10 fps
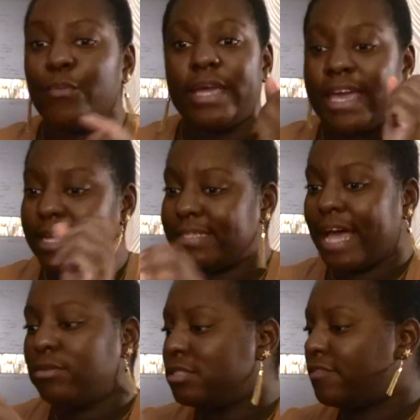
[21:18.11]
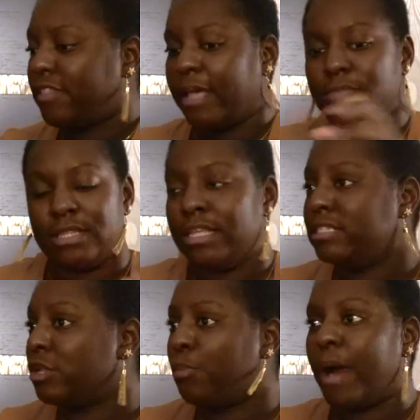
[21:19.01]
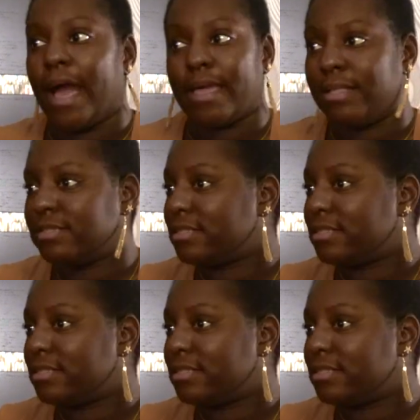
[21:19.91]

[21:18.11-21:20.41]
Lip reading: we can't douse the flames in these little pockets.